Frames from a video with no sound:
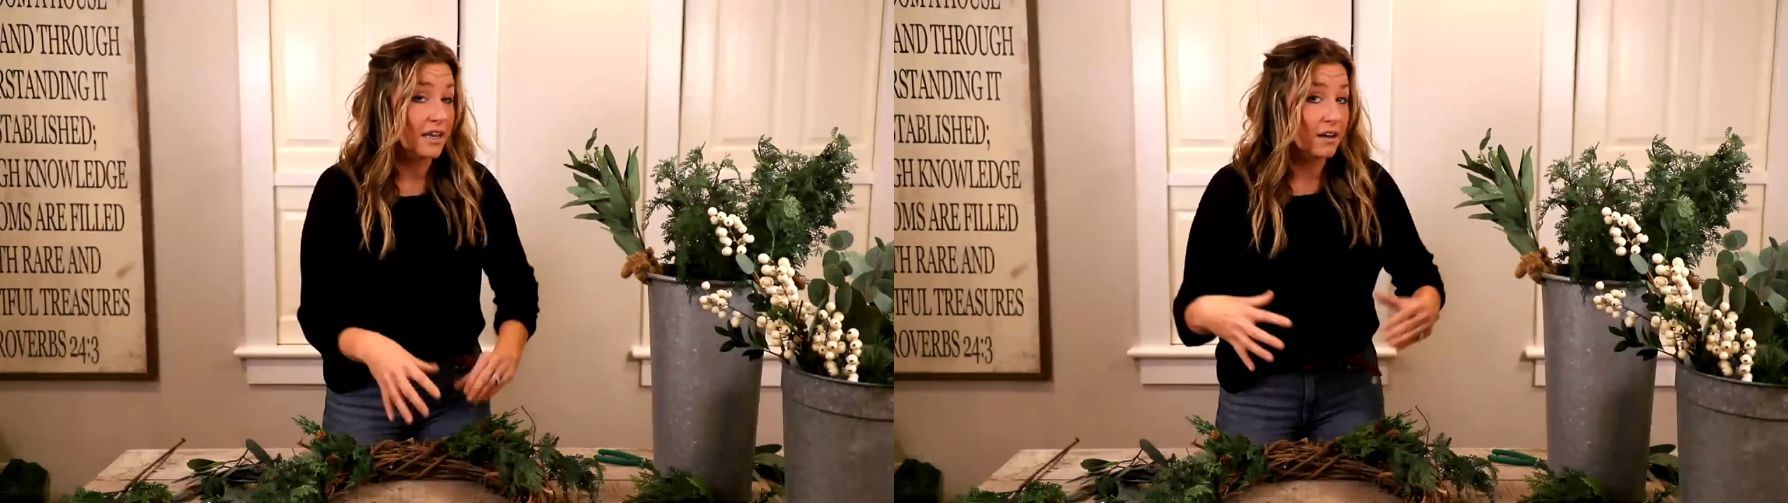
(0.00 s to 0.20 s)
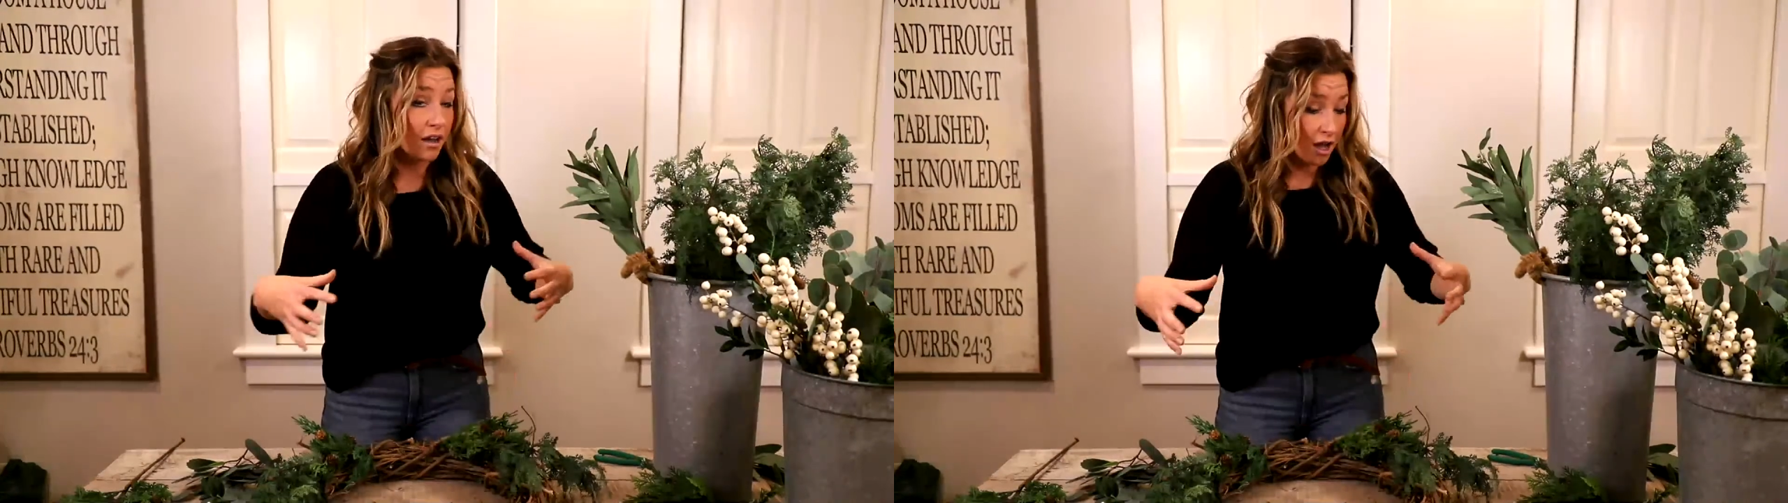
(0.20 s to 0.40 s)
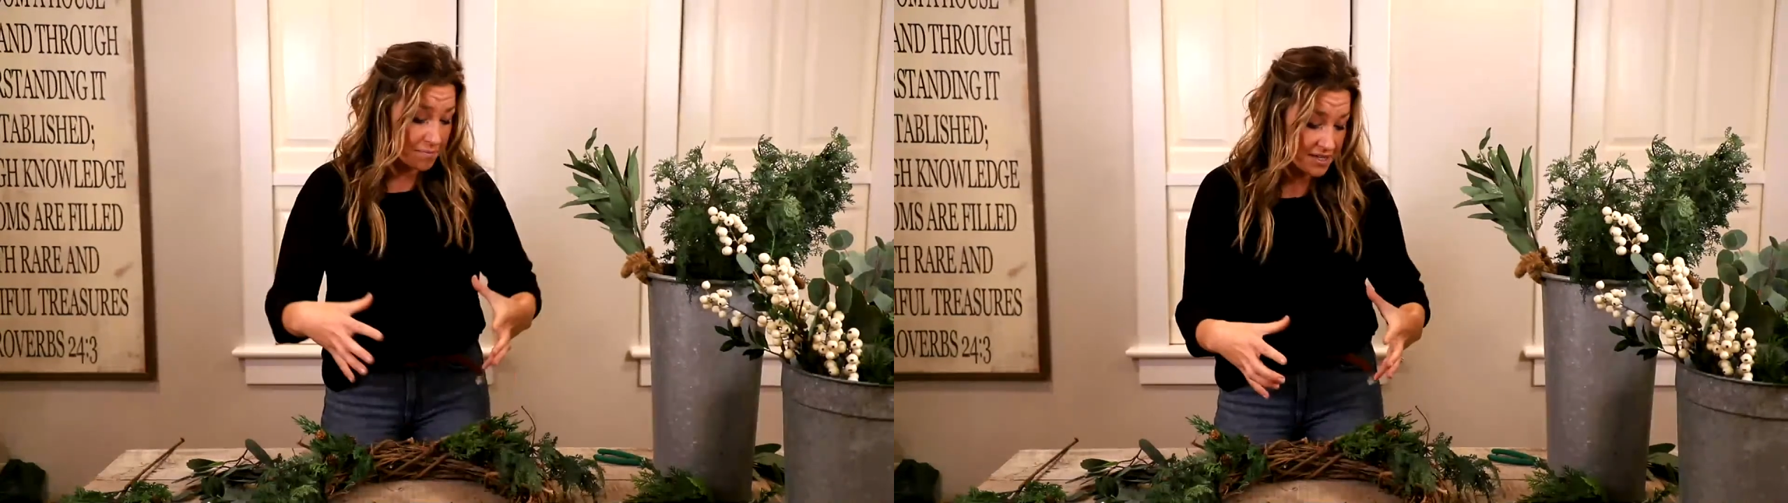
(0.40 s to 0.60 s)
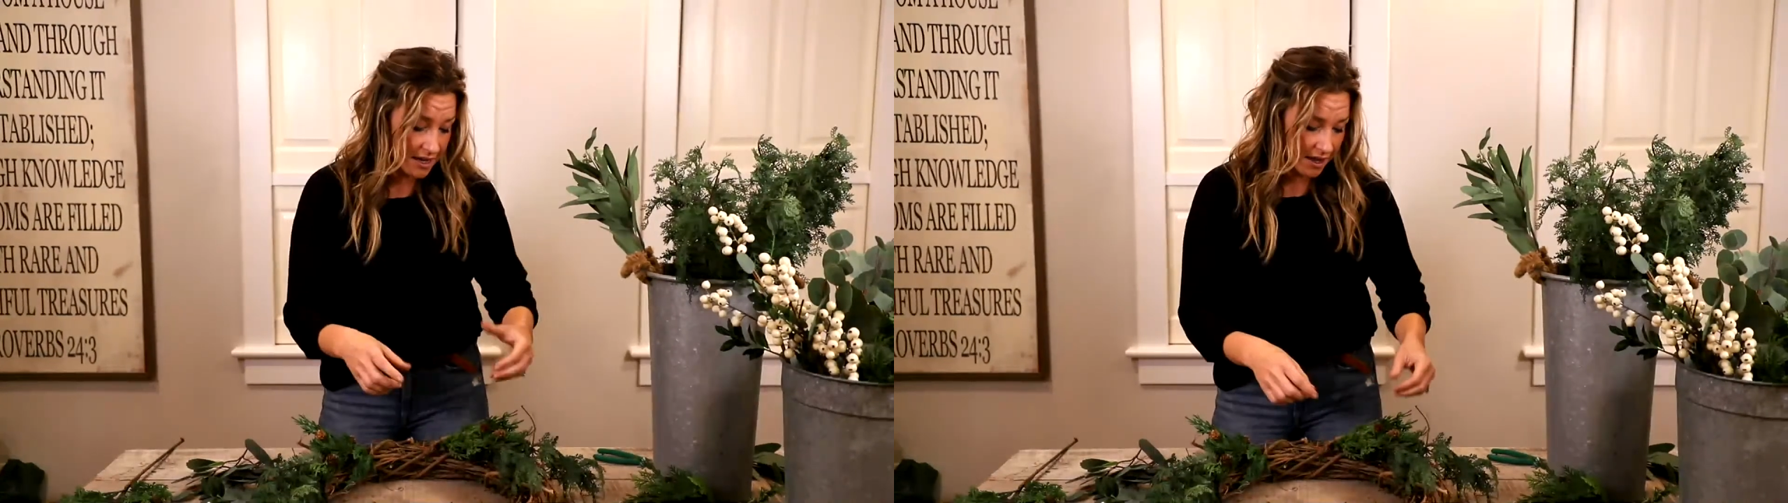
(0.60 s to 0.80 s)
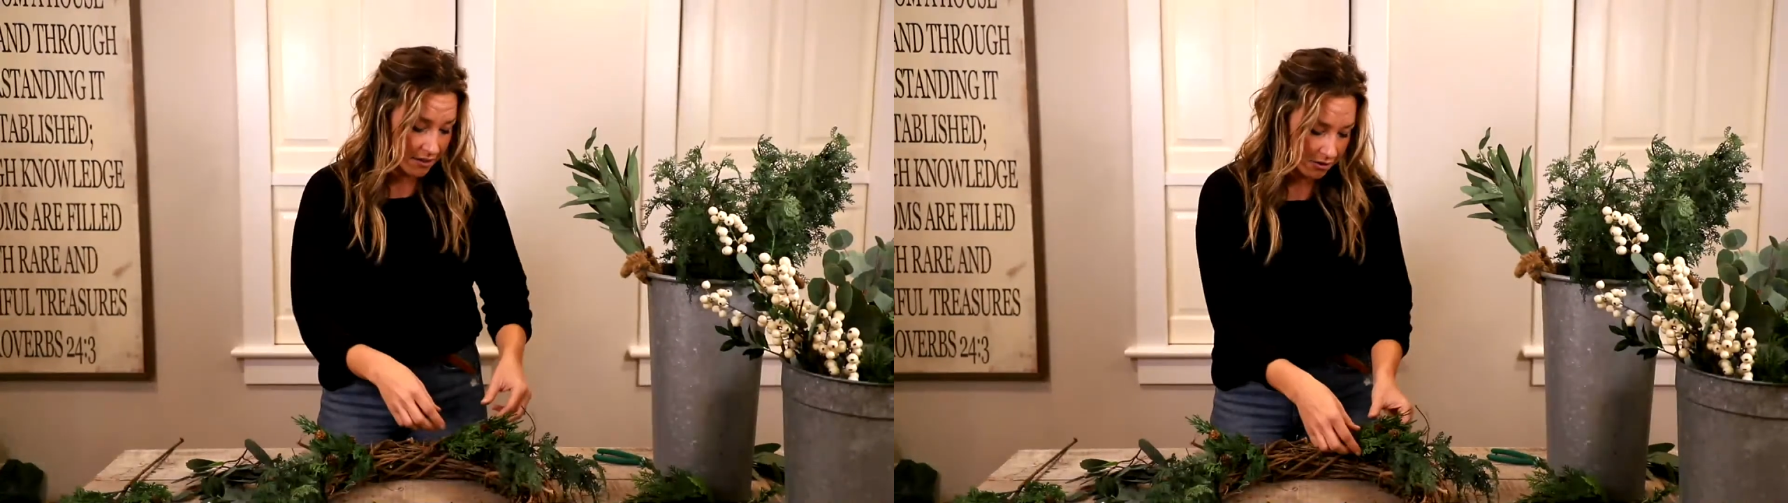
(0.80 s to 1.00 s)
can come
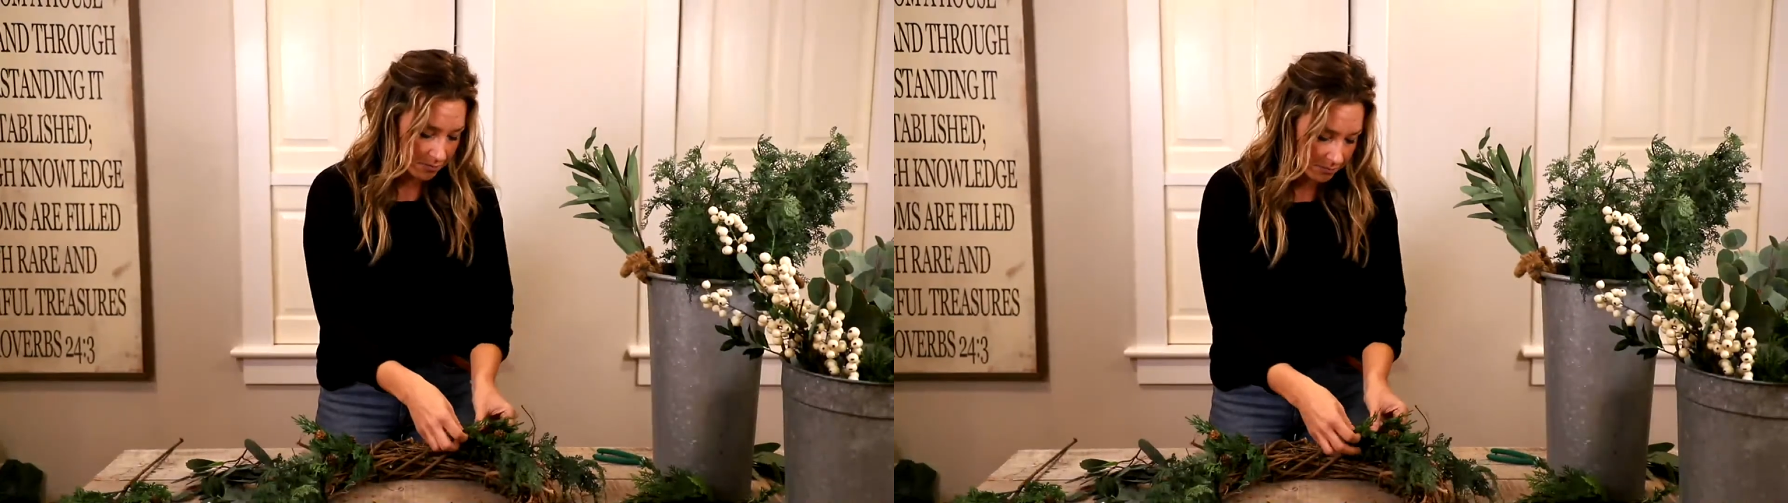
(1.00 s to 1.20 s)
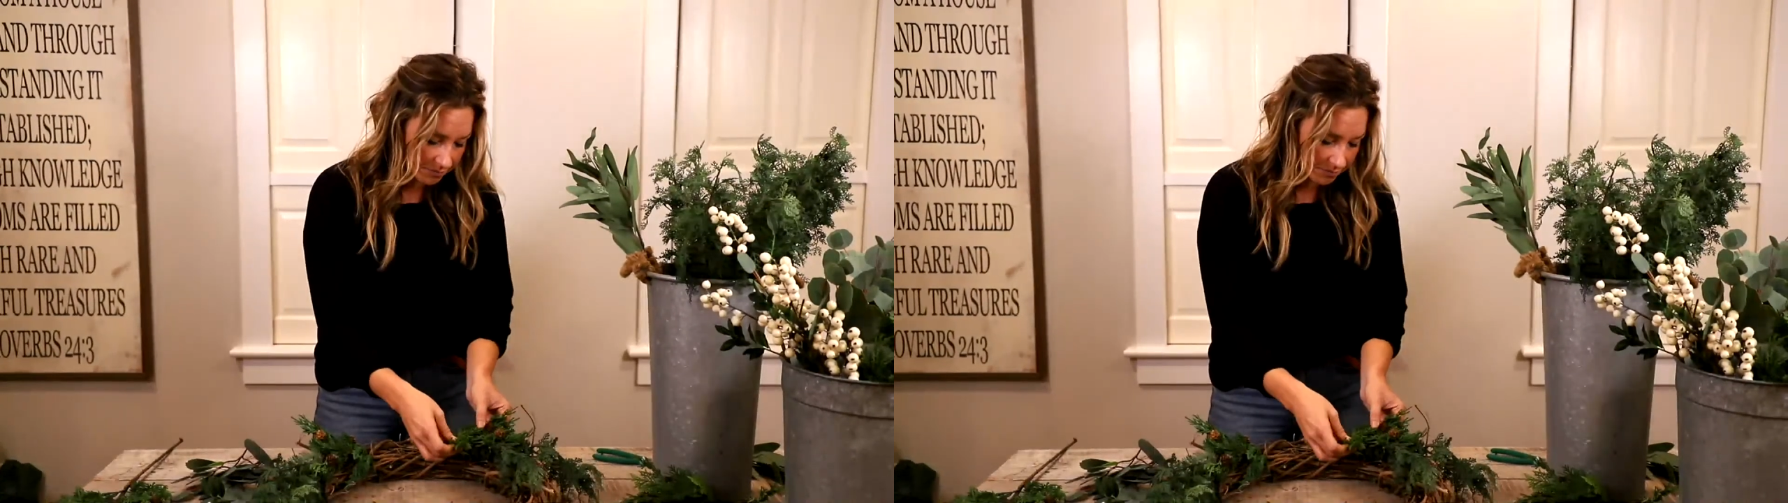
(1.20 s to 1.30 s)
together.